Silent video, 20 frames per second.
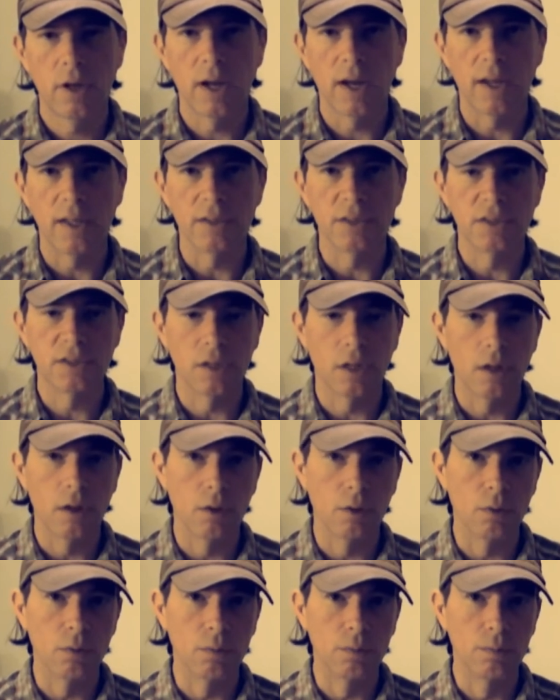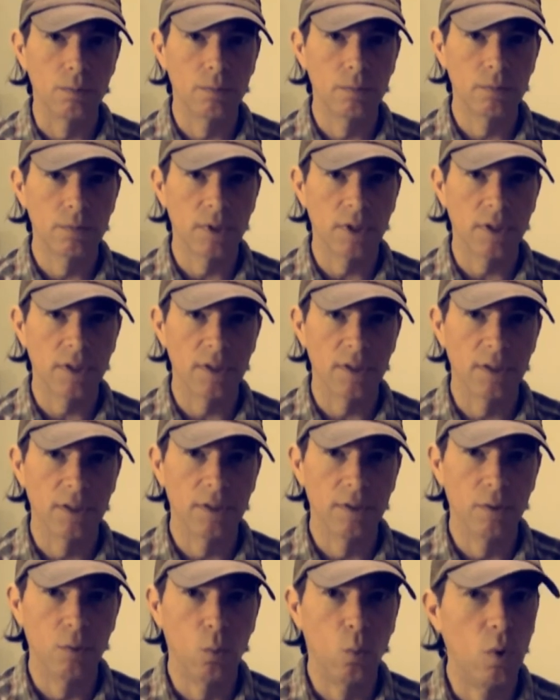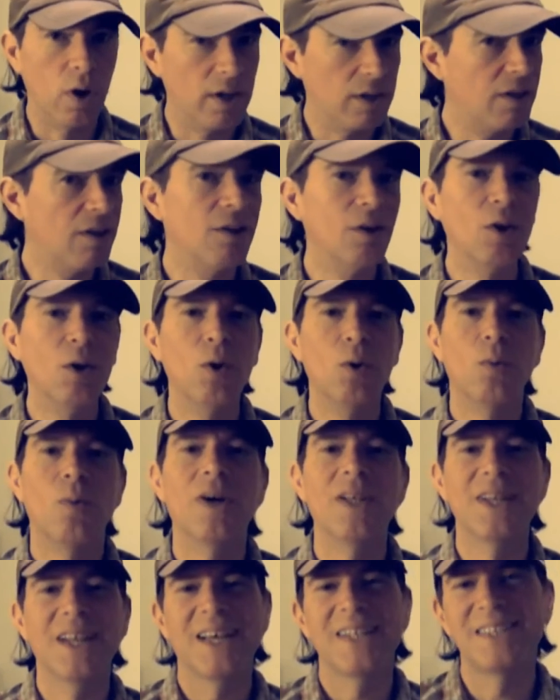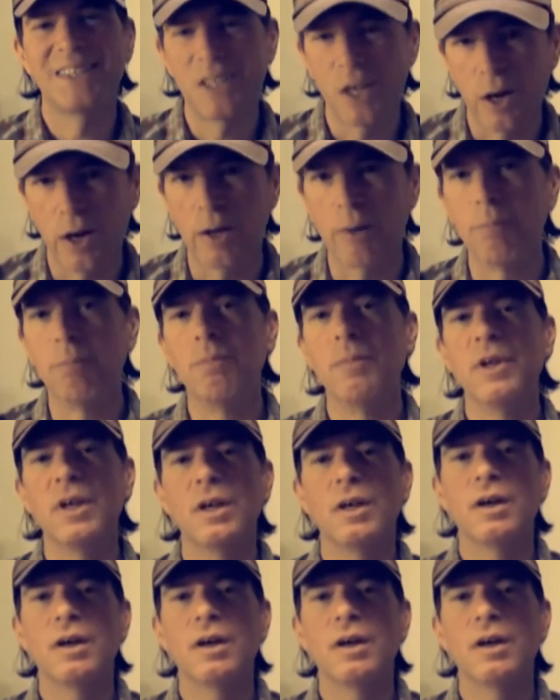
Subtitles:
And so, one last time,